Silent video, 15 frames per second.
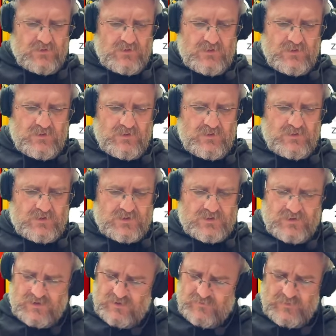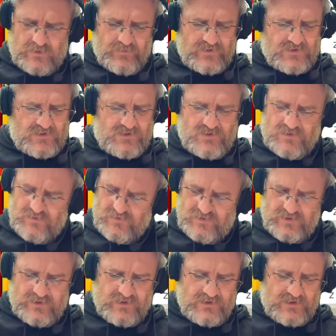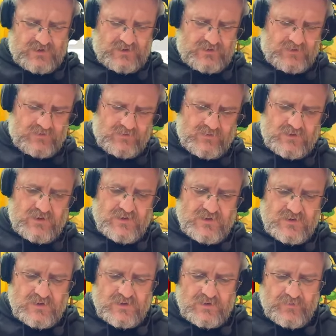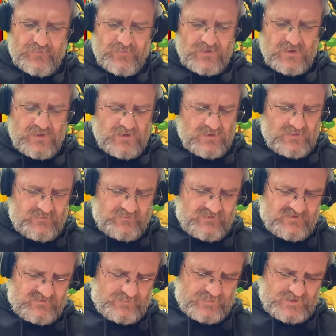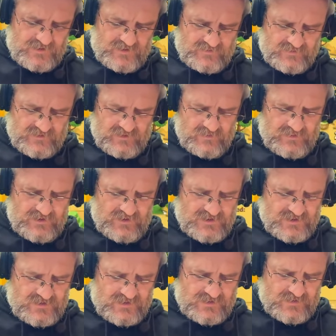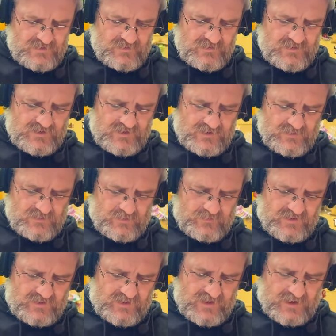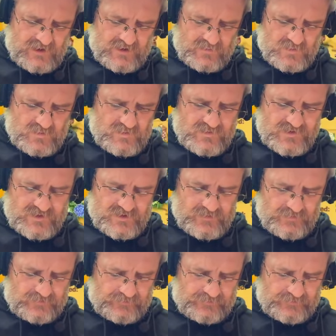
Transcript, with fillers: No, it doesn't come up as a 2-year deco, does it? 5th birthday, where's the 2-year one with the animals?